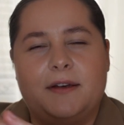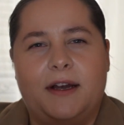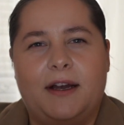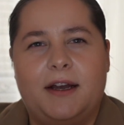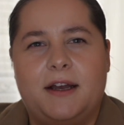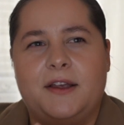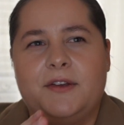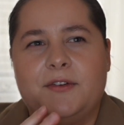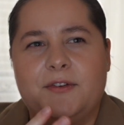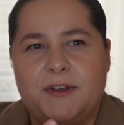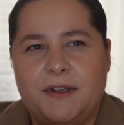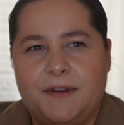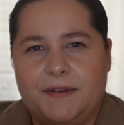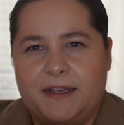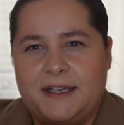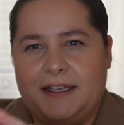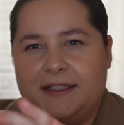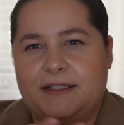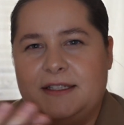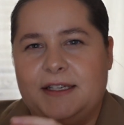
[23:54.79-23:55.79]
I feel
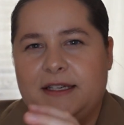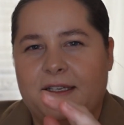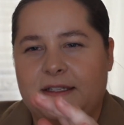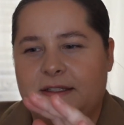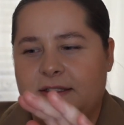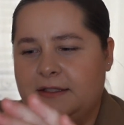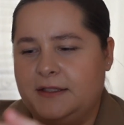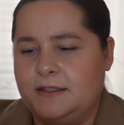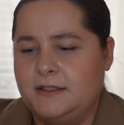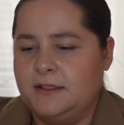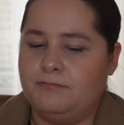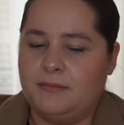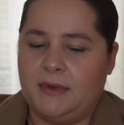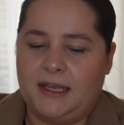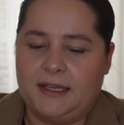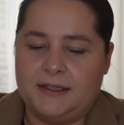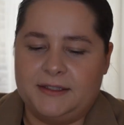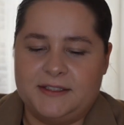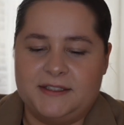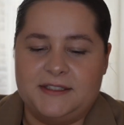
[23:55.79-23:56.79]
that it
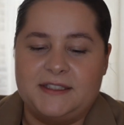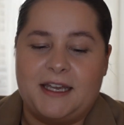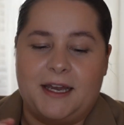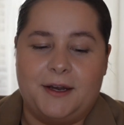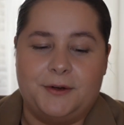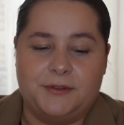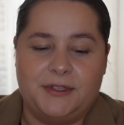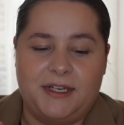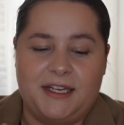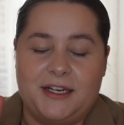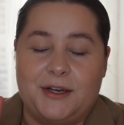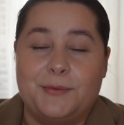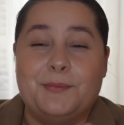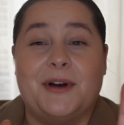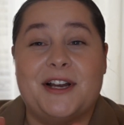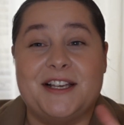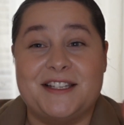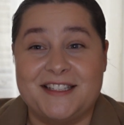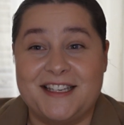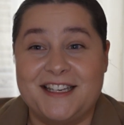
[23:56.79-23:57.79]
melts down in
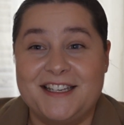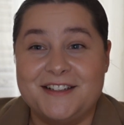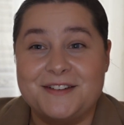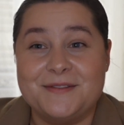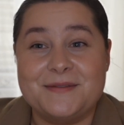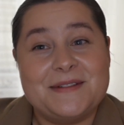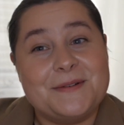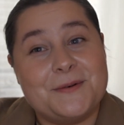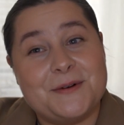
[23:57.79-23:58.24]
my skin,